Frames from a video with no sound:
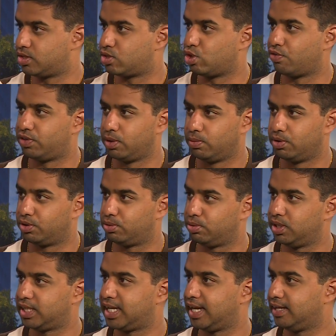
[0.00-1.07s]
So if there were
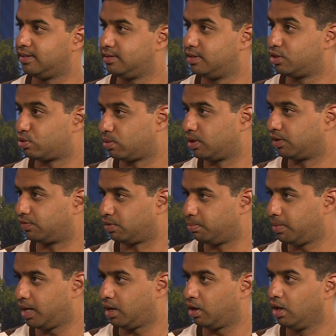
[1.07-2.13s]
3 candidates running for
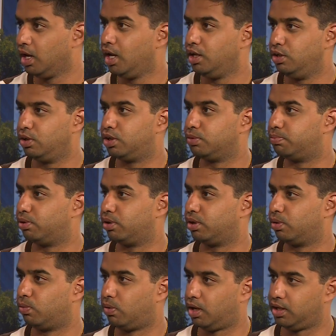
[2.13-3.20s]
mayor, you could put
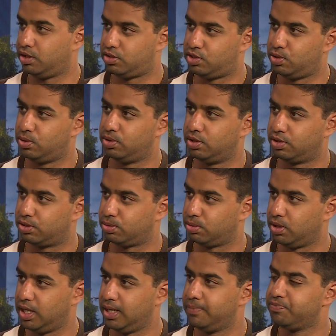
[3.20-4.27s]
a 1, a 2, and a
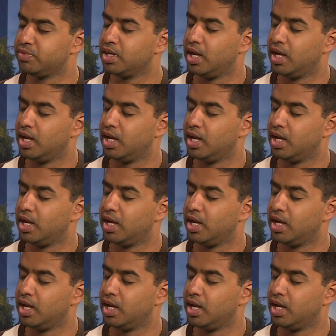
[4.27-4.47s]
3,